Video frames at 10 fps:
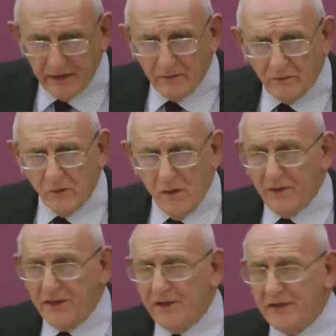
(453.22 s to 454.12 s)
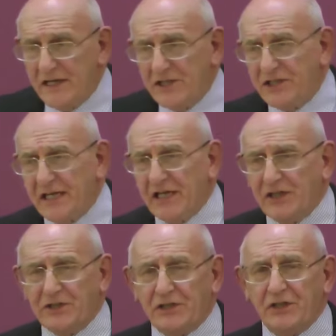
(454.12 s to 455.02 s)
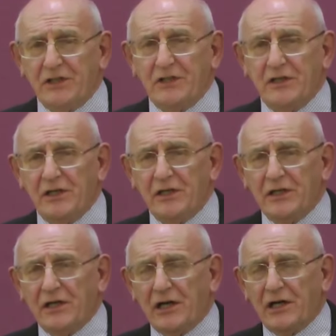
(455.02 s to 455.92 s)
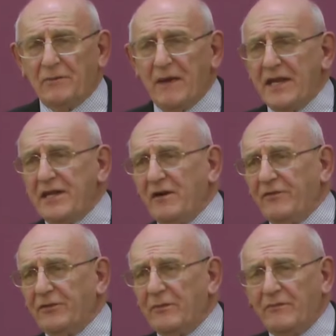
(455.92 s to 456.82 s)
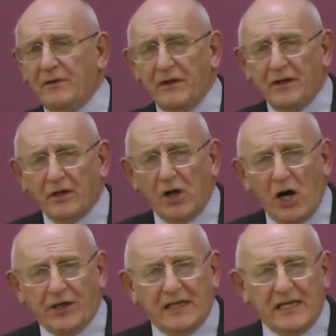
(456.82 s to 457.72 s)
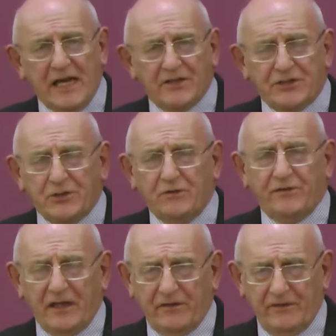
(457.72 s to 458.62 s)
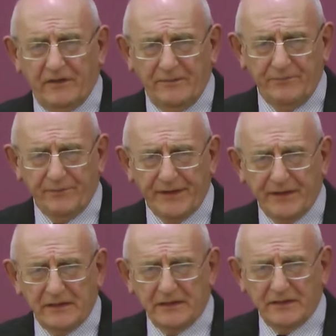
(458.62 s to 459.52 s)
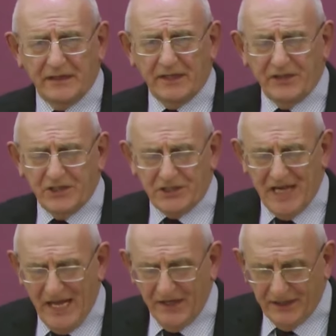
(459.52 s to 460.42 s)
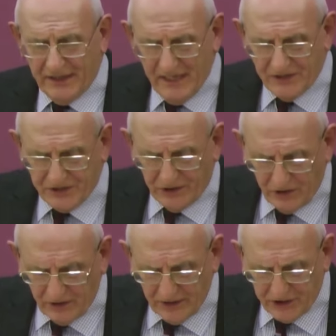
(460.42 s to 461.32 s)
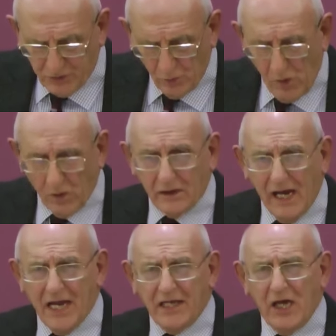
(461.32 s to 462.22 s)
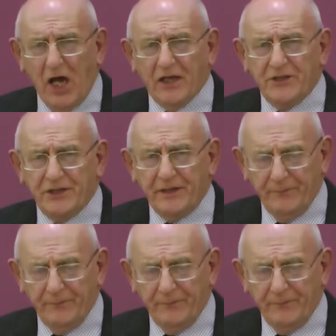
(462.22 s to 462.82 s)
Women in these days are many of them godly and so faithful that they stand against all this woke ideology,